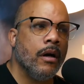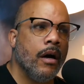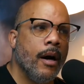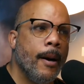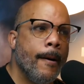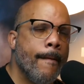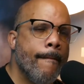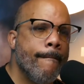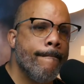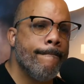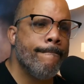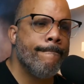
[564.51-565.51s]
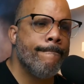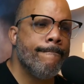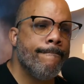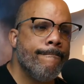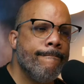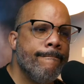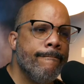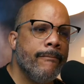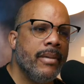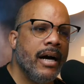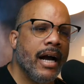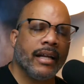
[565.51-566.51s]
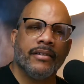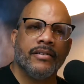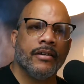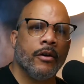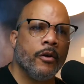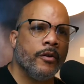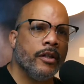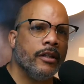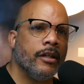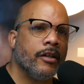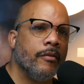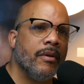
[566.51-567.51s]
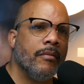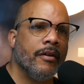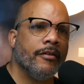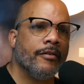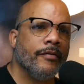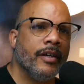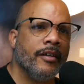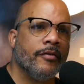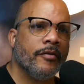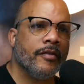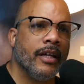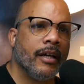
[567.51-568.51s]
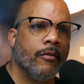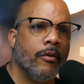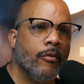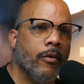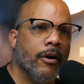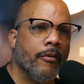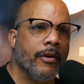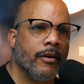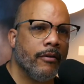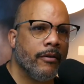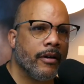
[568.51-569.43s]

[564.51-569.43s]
I could tell the look on my mother's face was like, well, where are we going?